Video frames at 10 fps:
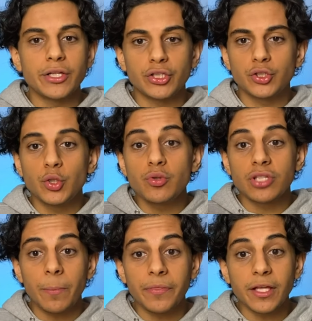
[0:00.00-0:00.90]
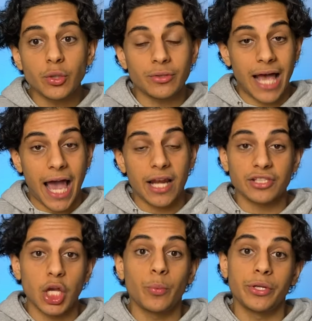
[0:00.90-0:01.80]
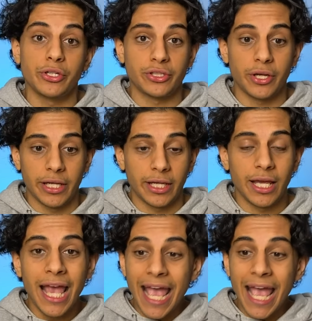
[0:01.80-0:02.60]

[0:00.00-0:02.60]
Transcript: Just do something so it's out of sight when you're studying.